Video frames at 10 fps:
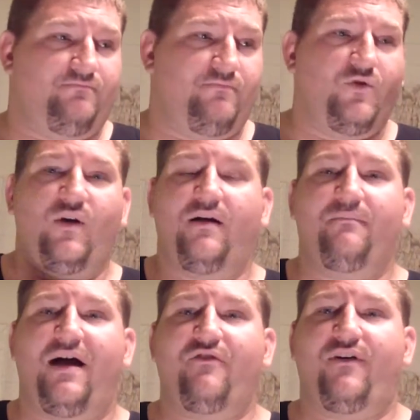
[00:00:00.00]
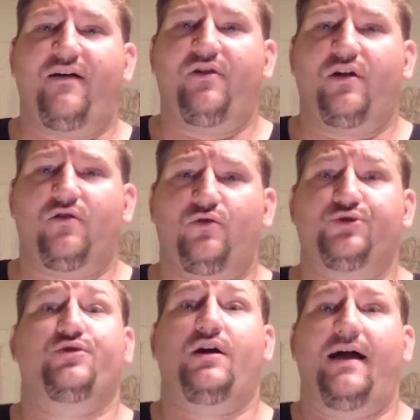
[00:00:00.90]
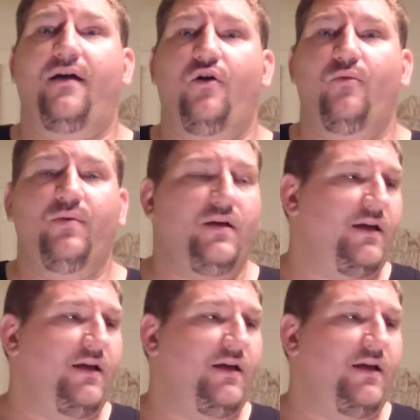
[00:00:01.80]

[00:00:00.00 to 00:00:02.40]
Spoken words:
go out and buy a $5 holster, I hope.